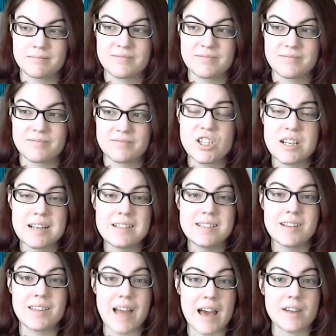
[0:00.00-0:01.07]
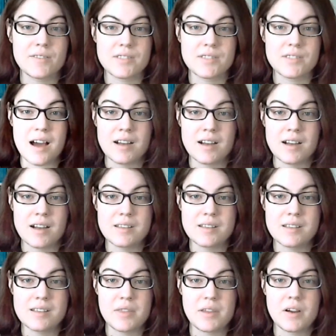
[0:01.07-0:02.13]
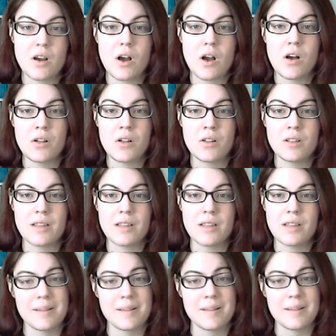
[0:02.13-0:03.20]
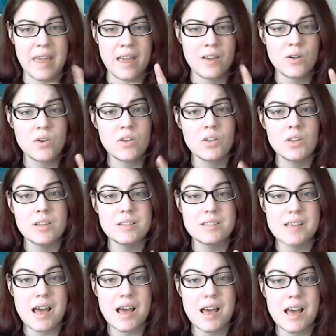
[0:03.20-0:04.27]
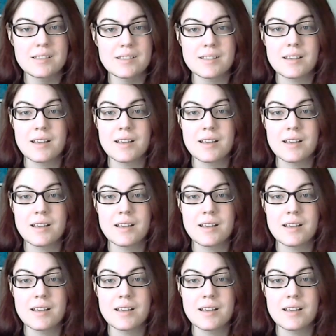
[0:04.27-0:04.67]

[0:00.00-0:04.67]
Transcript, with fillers: she knits a lot of socks, but they're all like ankle socks.